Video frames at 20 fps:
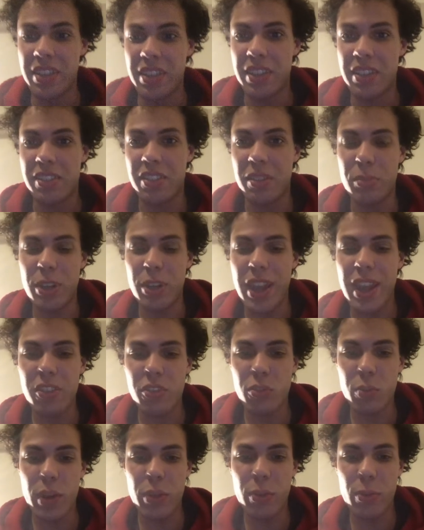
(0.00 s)
Someone
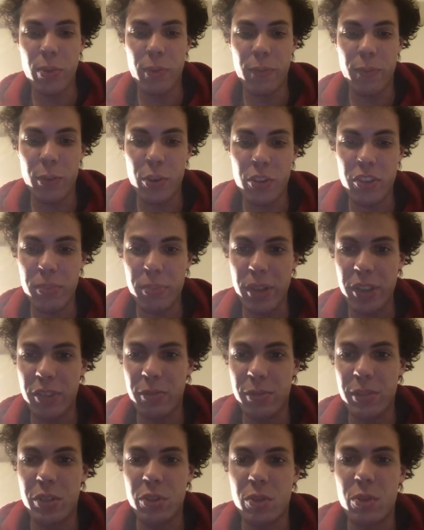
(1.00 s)
asked whether the first
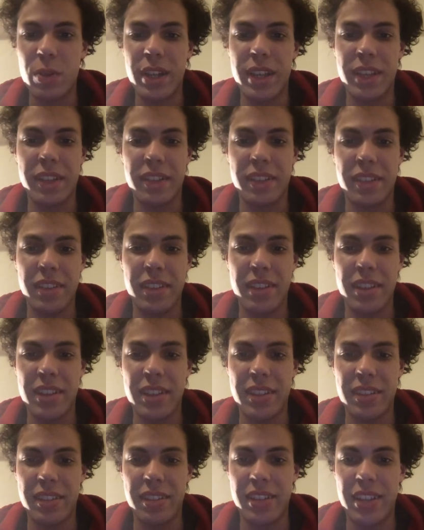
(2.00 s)
BuzzFeed quiz
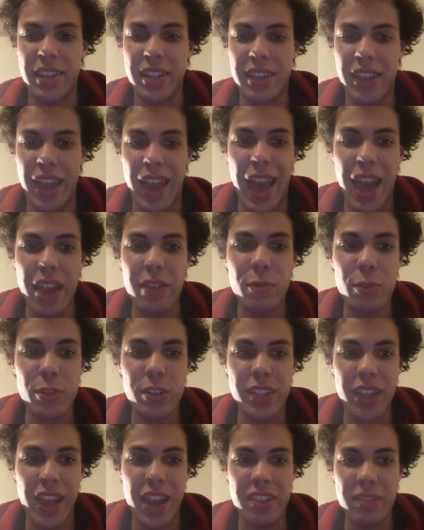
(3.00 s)
is an
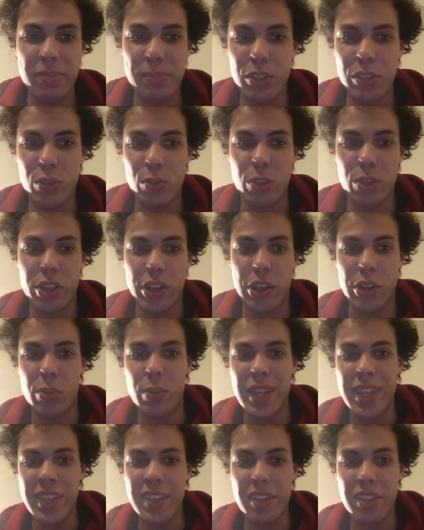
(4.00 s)
advertisement or a
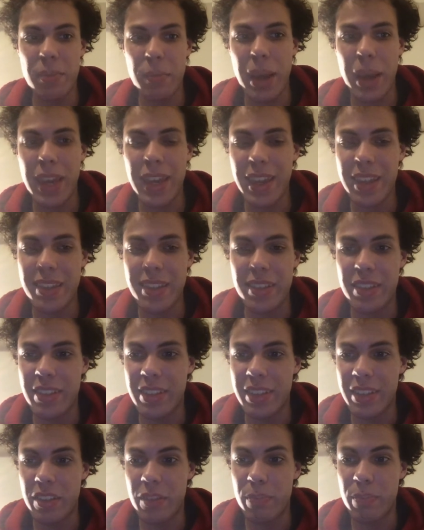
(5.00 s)
quiz. My guess is
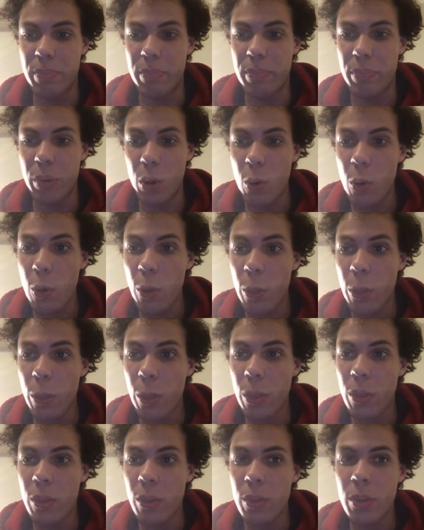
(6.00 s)
it is both.
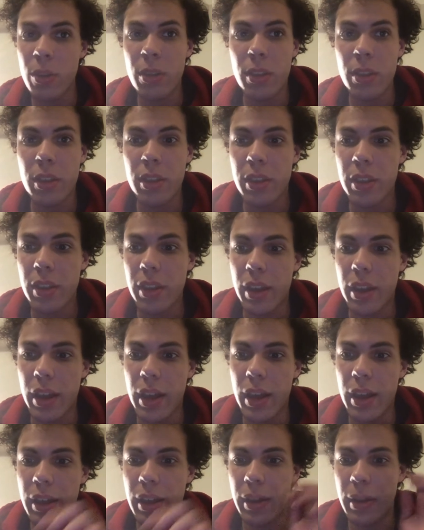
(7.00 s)

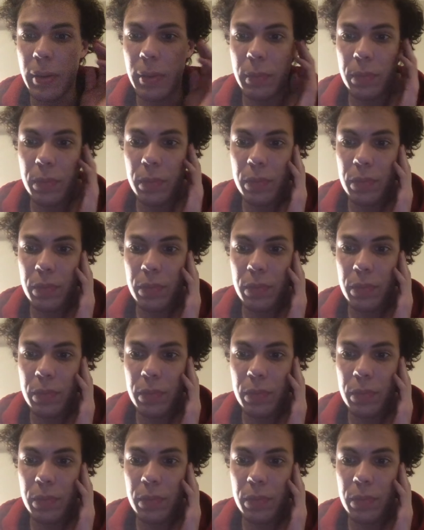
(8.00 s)
And